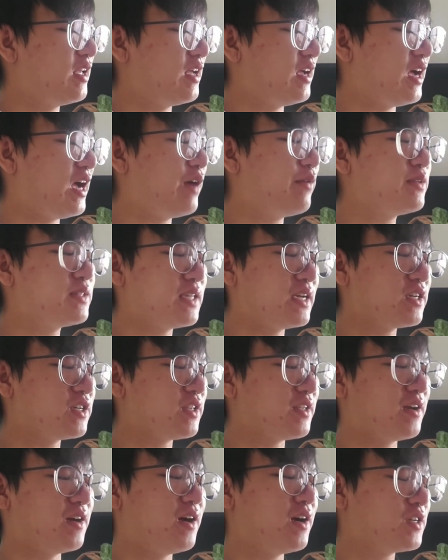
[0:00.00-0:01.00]
I was
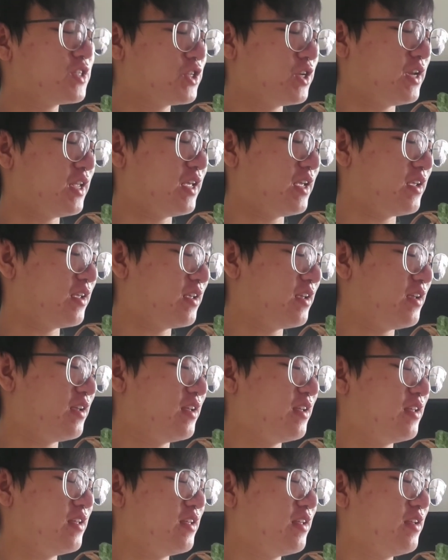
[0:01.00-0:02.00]
actually auctioning
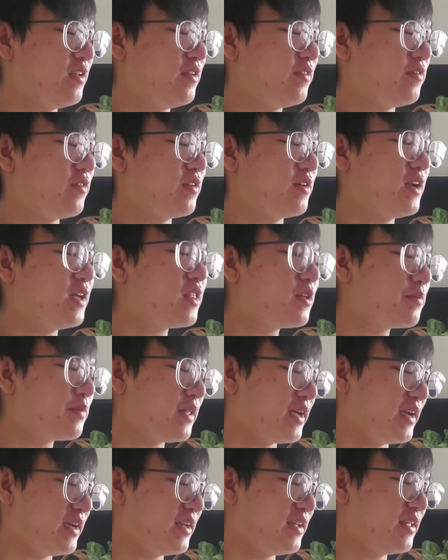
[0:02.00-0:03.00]
for another
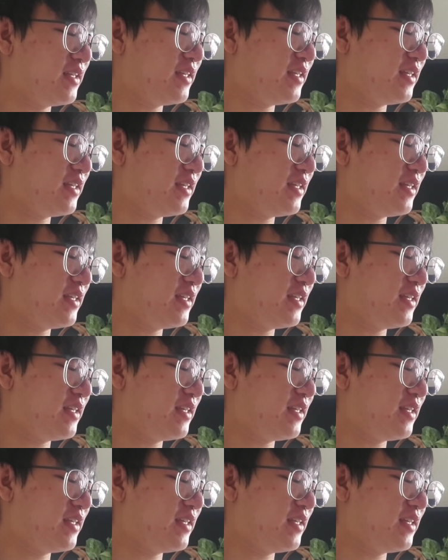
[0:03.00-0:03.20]
plant.